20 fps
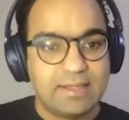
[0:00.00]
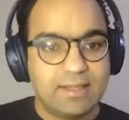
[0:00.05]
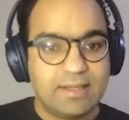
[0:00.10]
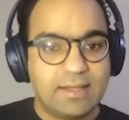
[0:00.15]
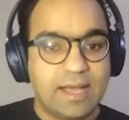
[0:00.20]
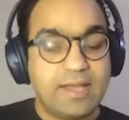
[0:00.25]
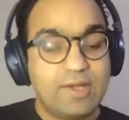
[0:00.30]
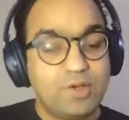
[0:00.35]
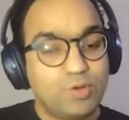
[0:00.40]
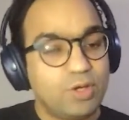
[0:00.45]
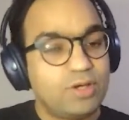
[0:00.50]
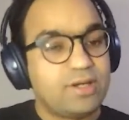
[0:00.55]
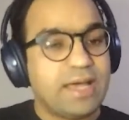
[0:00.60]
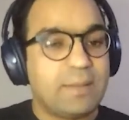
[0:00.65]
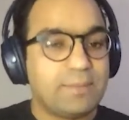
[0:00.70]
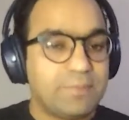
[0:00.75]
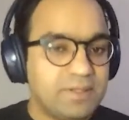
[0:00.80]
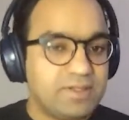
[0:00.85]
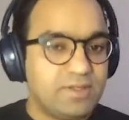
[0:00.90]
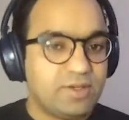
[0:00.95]
do not
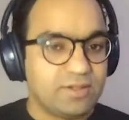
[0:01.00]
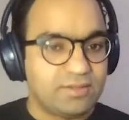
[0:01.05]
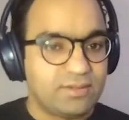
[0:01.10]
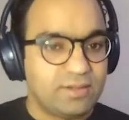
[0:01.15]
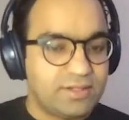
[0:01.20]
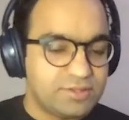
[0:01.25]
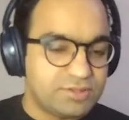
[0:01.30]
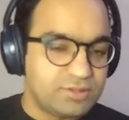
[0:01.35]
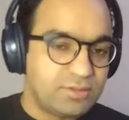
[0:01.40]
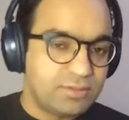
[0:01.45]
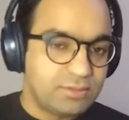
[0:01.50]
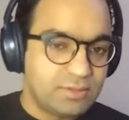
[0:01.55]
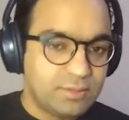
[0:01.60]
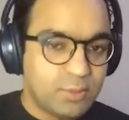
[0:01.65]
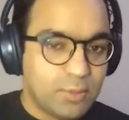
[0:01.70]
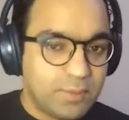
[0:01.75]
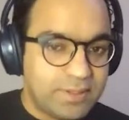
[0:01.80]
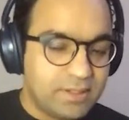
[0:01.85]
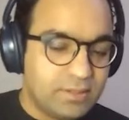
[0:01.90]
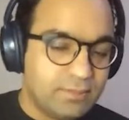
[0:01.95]
dampen the oscillation, the
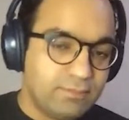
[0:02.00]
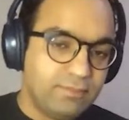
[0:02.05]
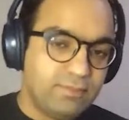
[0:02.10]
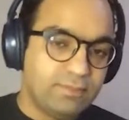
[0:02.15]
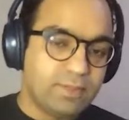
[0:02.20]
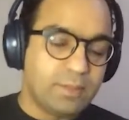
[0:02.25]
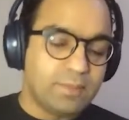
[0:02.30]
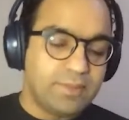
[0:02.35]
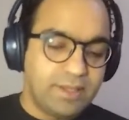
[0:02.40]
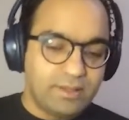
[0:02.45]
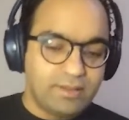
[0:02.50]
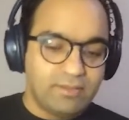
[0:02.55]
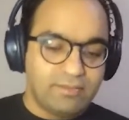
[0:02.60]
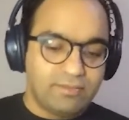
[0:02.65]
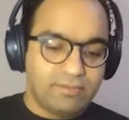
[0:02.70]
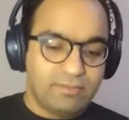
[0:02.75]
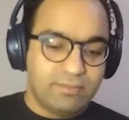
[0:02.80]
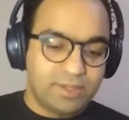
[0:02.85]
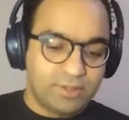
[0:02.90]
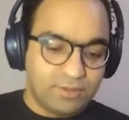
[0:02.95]
momentum coming in
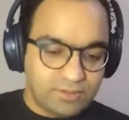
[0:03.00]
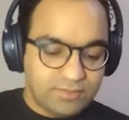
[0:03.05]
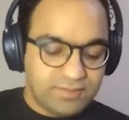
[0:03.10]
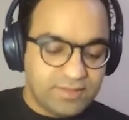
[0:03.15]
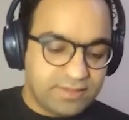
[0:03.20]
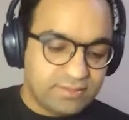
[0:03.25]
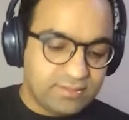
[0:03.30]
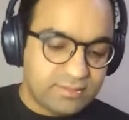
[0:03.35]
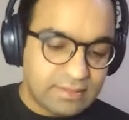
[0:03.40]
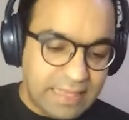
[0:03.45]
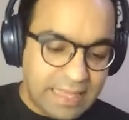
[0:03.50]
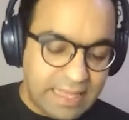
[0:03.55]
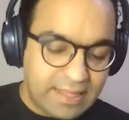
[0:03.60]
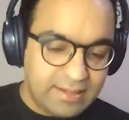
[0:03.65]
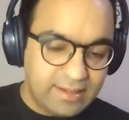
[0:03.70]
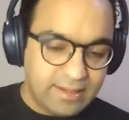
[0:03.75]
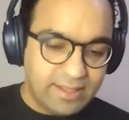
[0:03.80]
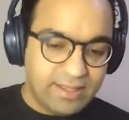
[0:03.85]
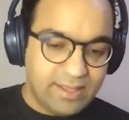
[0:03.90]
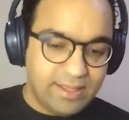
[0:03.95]
because of this.
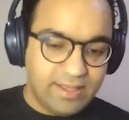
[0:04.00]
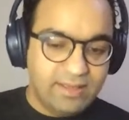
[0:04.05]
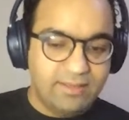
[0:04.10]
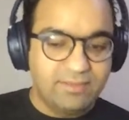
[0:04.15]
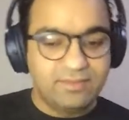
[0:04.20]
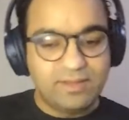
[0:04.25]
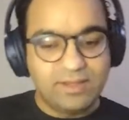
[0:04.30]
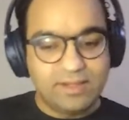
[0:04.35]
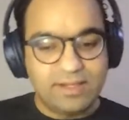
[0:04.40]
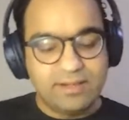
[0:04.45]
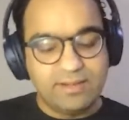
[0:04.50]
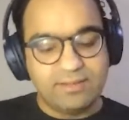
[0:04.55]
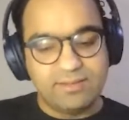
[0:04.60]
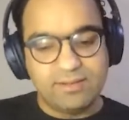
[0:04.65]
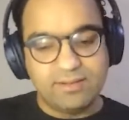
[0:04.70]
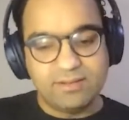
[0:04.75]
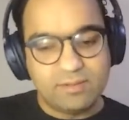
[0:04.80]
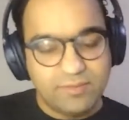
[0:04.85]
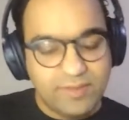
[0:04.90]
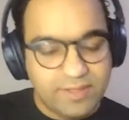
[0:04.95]
And if the data
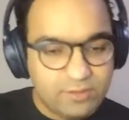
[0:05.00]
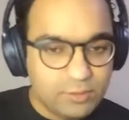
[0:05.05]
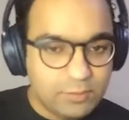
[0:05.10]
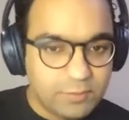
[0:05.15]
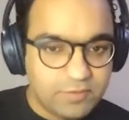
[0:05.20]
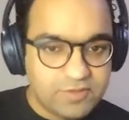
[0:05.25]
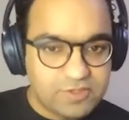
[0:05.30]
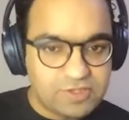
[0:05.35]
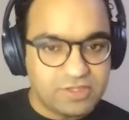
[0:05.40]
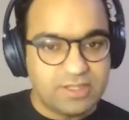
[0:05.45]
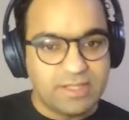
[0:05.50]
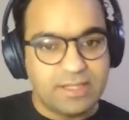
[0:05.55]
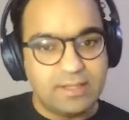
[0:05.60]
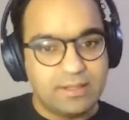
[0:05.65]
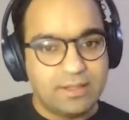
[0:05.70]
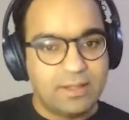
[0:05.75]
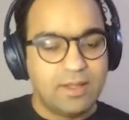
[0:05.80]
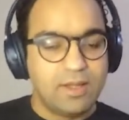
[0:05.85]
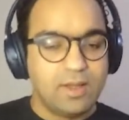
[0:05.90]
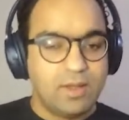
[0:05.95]
set is weak supervision,
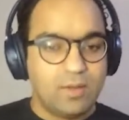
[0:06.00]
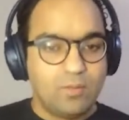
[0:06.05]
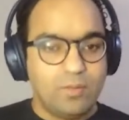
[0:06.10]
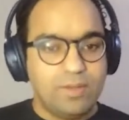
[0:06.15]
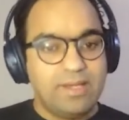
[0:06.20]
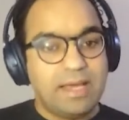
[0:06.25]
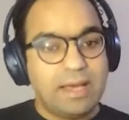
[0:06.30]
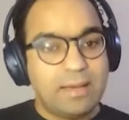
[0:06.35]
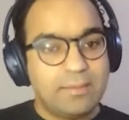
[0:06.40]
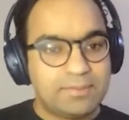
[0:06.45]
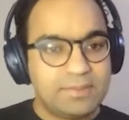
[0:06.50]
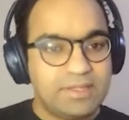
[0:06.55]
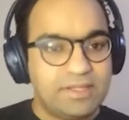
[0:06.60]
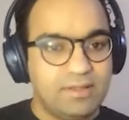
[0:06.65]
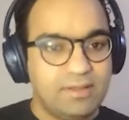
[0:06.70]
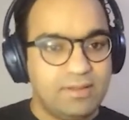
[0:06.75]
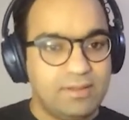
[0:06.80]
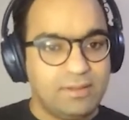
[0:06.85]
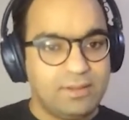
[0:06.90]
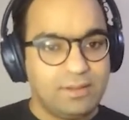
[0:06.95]
then we damp
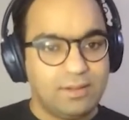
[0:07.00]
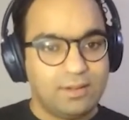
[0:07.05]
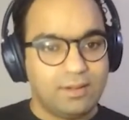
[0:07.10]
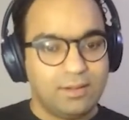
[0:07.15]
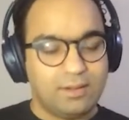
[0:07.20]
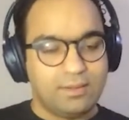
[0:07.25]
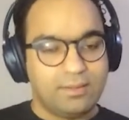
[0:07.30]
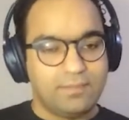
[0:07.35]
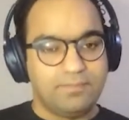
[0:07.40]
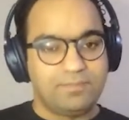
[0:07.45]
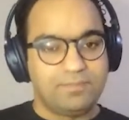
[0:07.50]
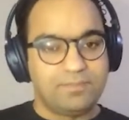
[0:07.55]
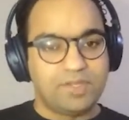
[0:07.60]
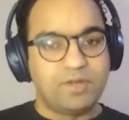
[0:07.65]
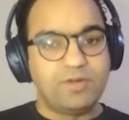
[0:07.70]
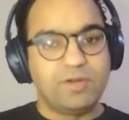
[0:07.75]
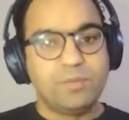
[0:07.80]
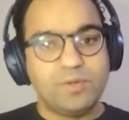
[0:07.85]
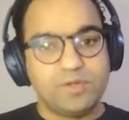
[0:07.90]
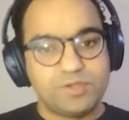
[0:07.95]
the
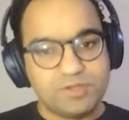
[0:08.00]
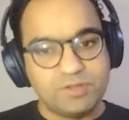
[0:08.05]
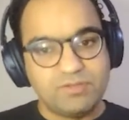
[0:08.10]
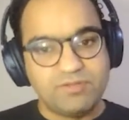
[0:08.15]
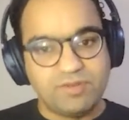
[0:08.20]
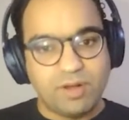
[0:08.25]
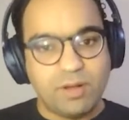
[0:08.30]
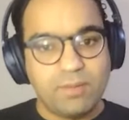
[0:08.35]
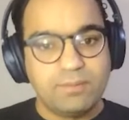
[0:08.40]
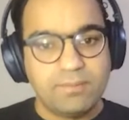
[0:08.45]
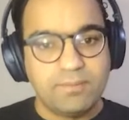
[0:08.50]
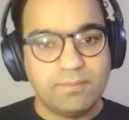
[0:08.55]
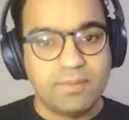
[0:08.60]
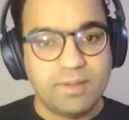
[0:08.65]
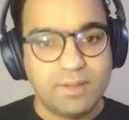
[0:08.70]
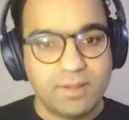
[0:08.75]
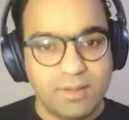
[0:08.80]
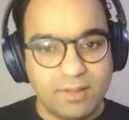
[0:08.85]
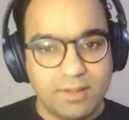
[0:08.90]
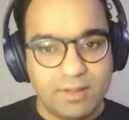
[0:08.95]
contribution from
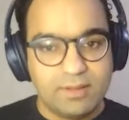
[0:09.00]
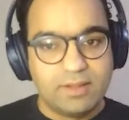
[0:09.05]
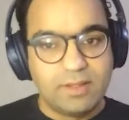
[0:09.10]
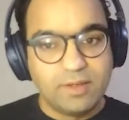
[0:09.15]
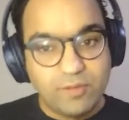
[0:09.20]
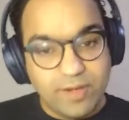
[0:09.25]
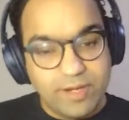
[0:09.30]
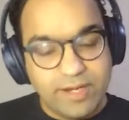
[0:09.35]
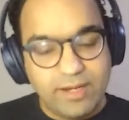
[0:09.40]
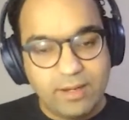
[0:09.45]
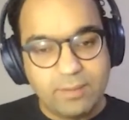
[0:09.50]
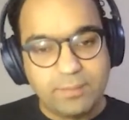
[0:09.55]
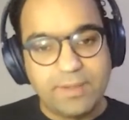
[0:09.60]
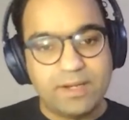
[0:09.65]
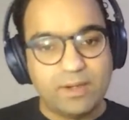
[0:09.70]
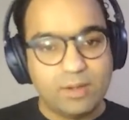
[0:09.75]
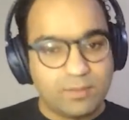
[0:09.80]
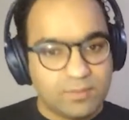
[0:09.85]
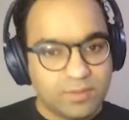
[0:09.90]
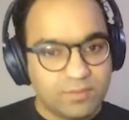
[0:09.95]
the gradient
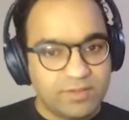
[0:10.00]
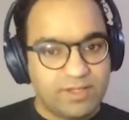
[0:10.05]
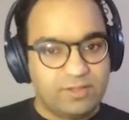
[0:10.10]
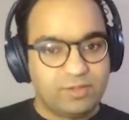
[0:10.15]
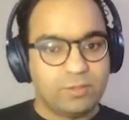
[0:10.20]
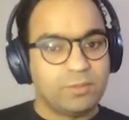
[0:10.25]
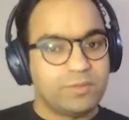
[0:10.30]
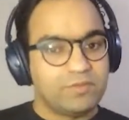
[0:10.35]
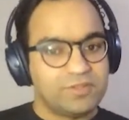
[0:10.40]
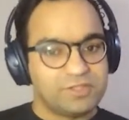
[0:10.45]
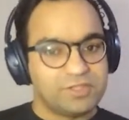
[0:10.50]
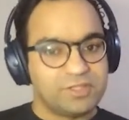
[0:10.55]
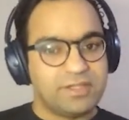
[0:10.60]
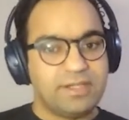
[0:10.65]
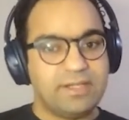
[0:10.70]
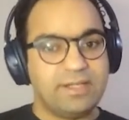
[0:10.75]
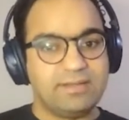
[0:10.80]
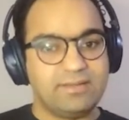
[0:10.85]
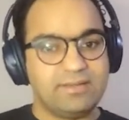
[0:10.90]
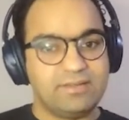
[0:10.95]
update of the weak supervision
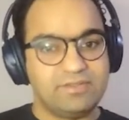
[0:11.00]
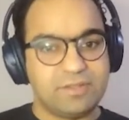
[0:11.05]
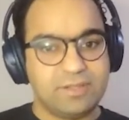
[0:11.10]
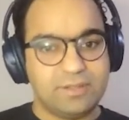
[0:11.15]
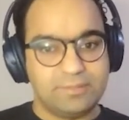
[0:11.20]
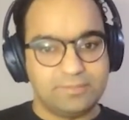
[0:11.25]
data, essentially.